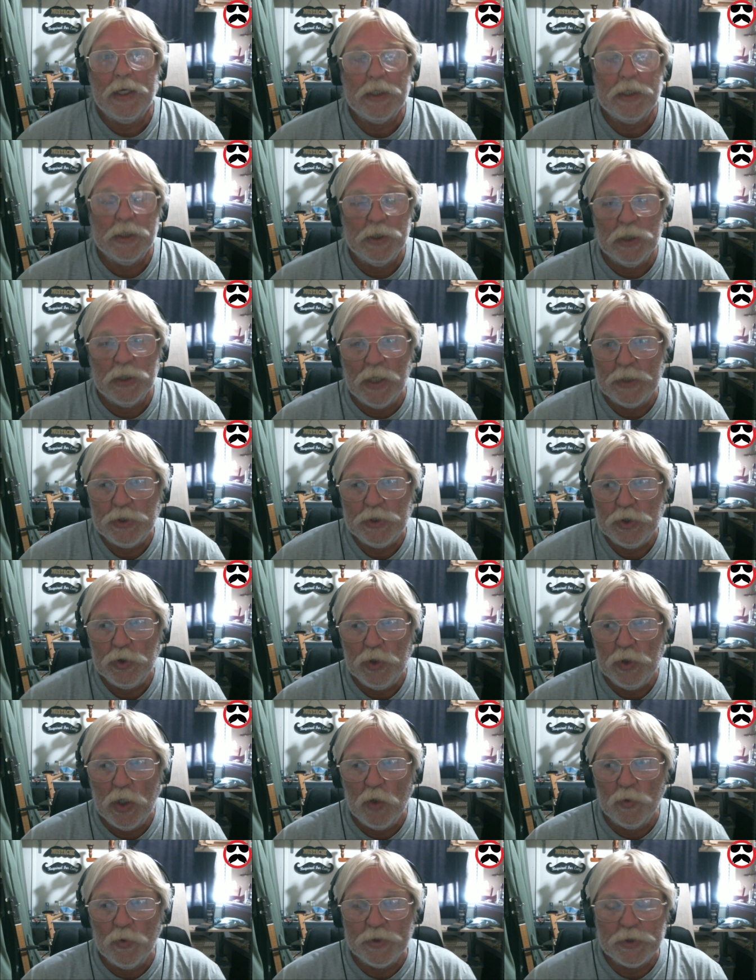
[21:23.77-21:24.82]
can let you
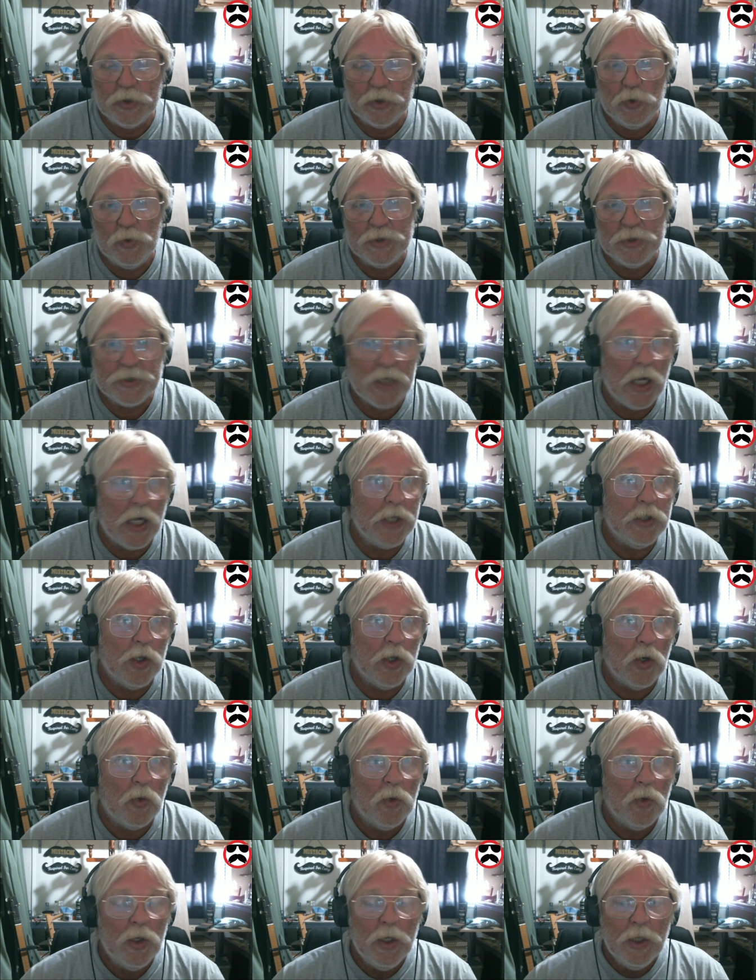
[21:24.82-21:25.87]
know as soon as I
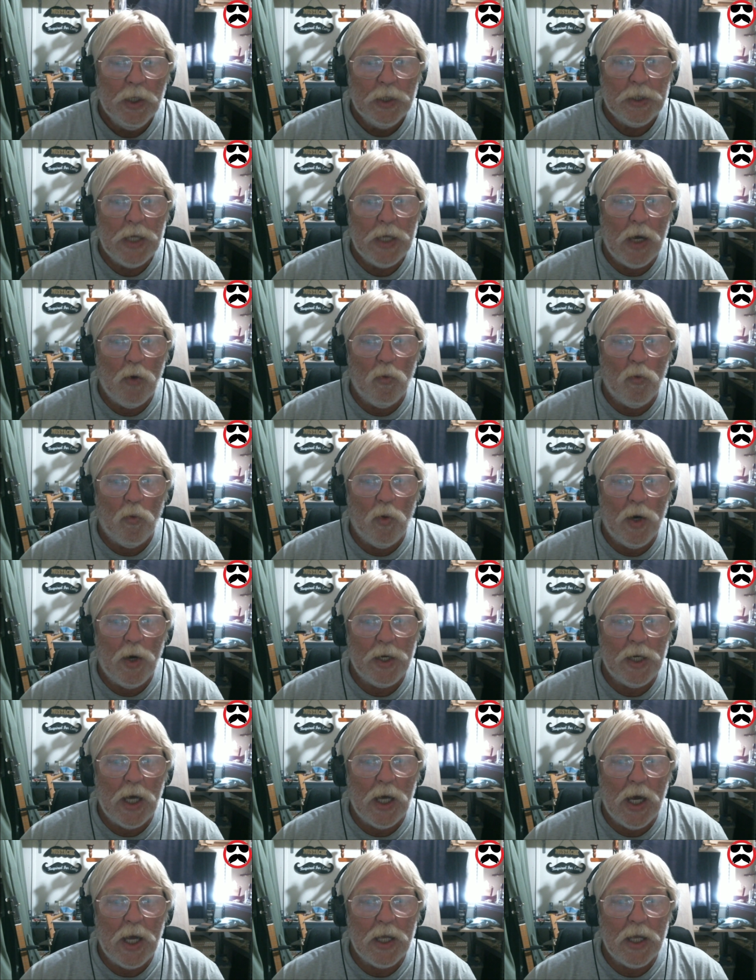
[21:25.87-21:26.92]
know. Now, what
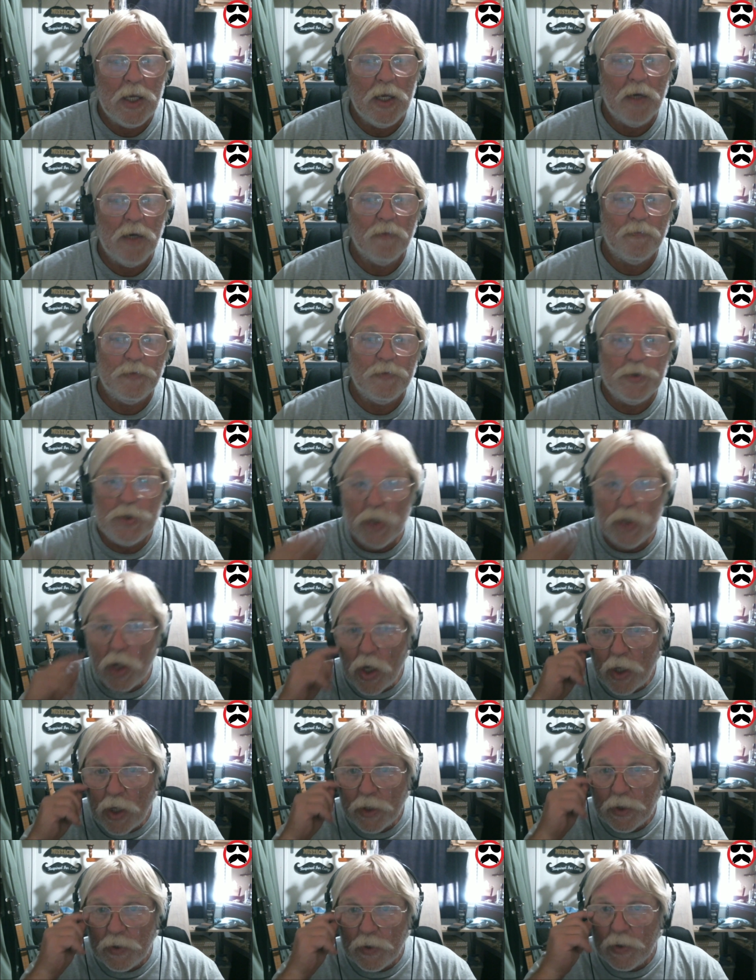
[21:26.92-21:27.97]
I have
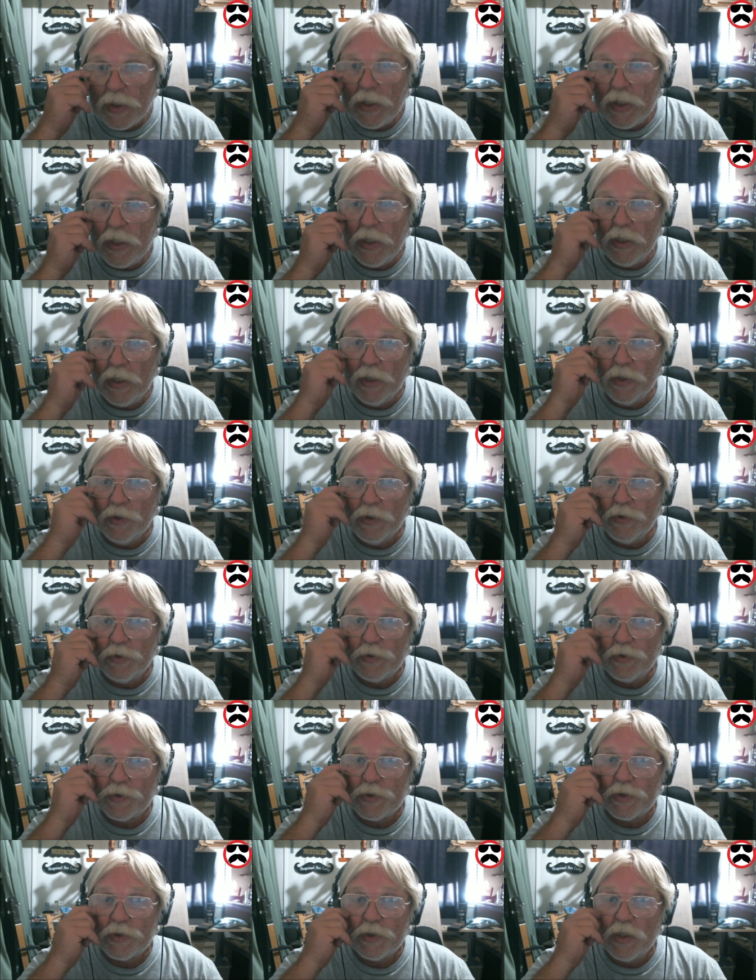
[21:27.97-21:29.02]
done
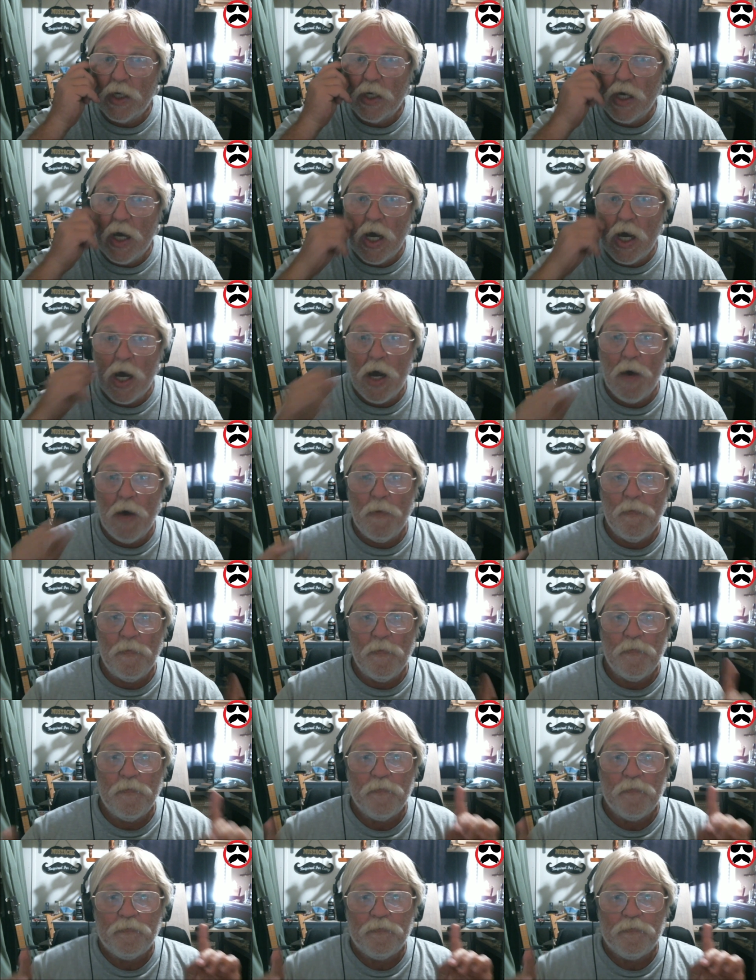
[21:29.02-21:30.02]
is... Um,